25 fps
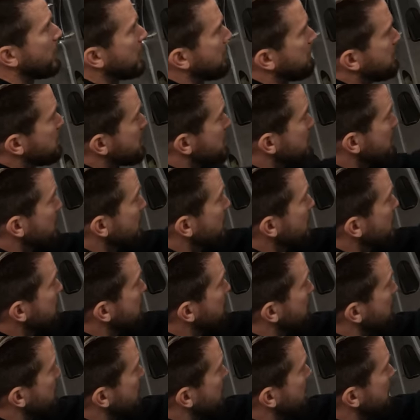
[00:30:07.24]
Might even just
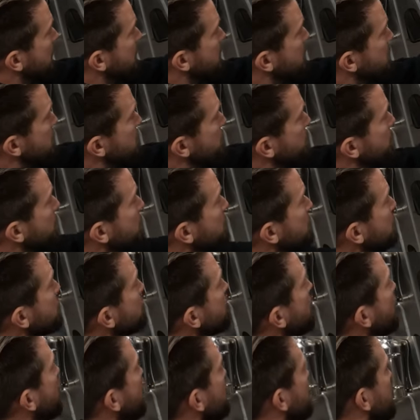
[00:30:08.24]
leave it and then just drill a
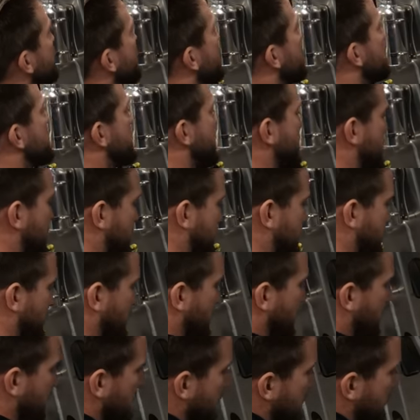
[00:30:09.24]
new hole and offset it
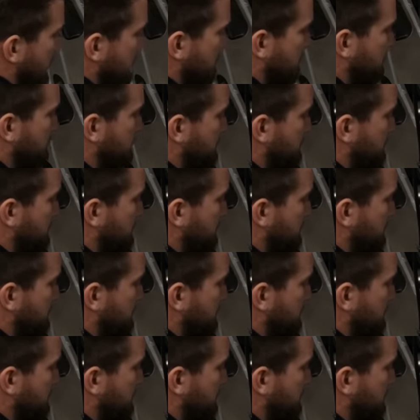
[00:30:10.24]
slightly.